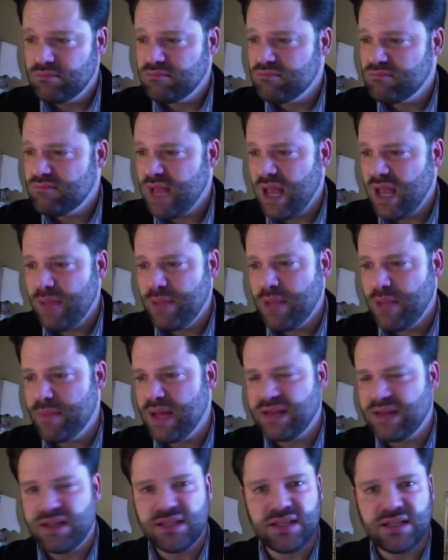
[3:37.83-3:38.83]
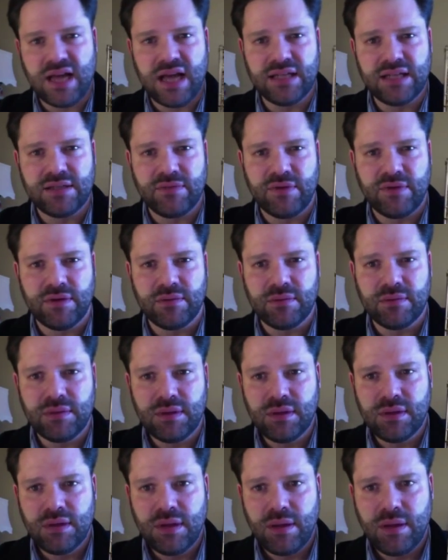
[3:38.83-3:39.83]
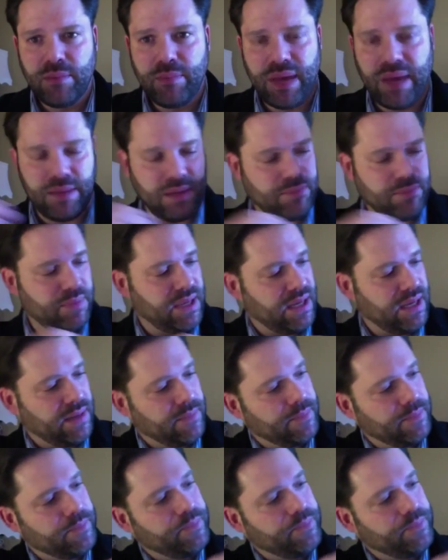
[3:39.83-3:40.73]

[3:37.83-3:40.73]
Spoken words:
maybe about the size of a baby pea.